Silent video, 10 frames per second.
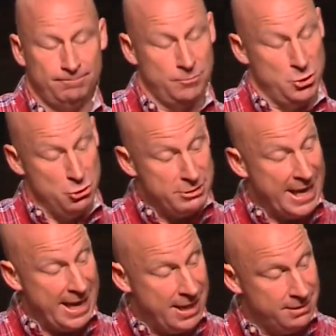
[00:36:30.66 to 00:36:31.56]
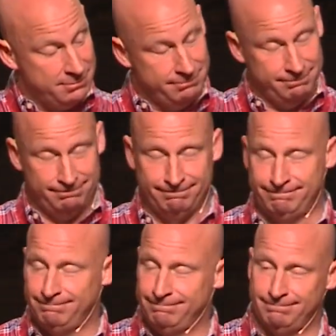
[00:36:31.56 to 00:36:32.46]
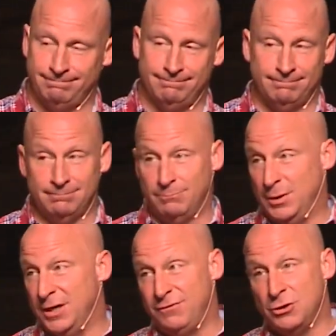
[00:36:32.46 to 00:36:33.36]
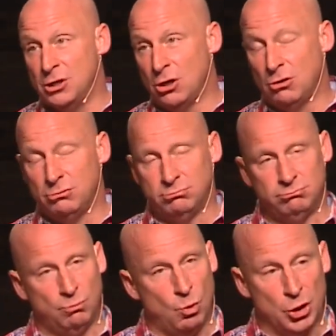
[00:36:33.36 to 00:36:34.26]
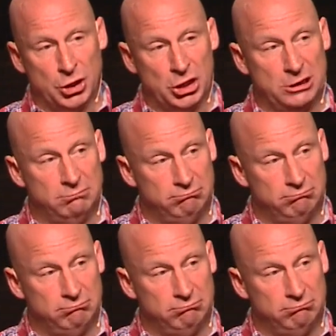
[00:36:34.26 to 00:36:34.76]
You can, but if you don't, we're good.